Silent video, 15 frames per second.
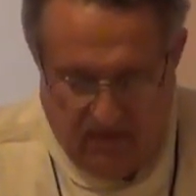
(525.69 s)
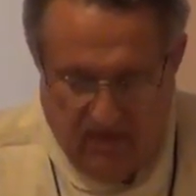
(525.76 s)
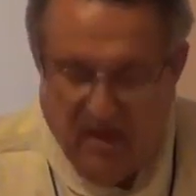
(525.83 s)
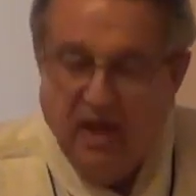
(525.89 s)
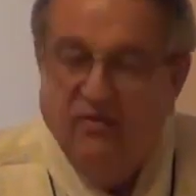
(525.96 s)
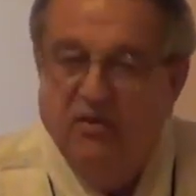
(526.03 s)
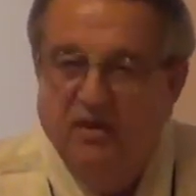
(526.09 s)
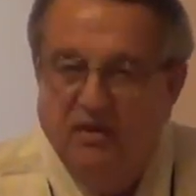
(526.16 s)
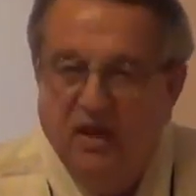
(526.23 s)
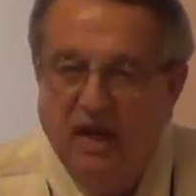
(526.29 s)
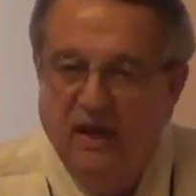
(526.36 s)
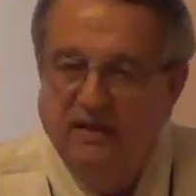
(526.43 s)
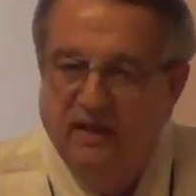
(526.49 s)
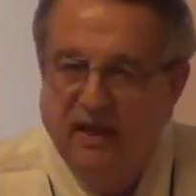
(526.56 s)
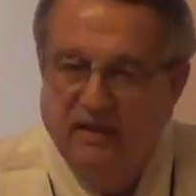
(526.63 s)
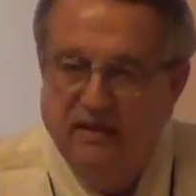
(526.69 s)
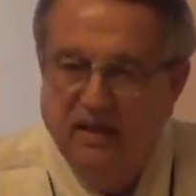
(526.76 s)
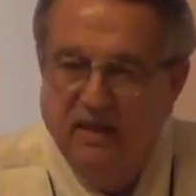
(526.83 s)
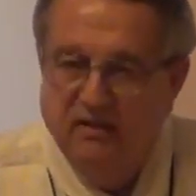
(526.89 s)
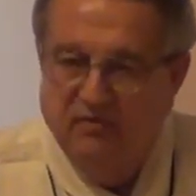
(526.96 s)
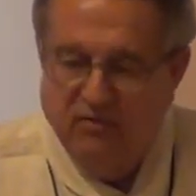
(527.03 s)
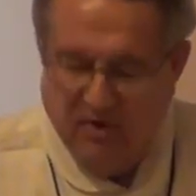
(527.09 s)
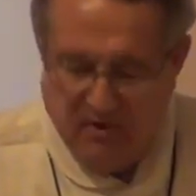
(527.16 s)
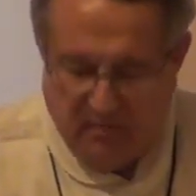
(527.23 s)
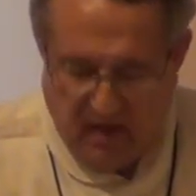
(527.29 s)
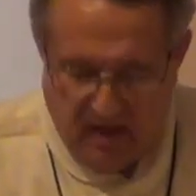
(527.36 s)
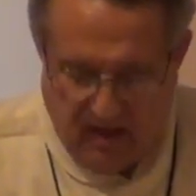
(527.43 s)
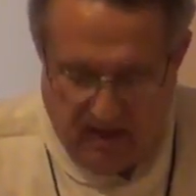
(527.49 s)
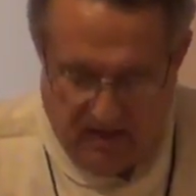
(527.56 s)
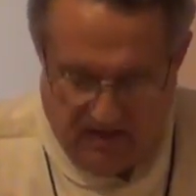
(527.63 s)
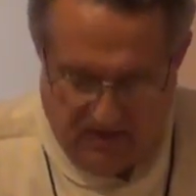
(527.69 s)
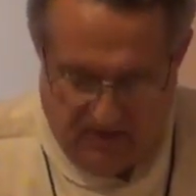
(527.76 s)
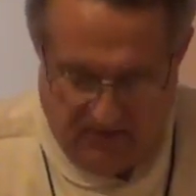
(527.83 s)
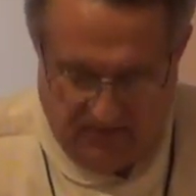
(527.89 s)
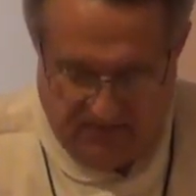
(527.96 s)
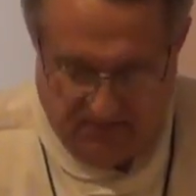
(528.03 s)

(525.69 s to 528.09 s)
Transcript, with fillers: Kevin died that day in front of my eyes.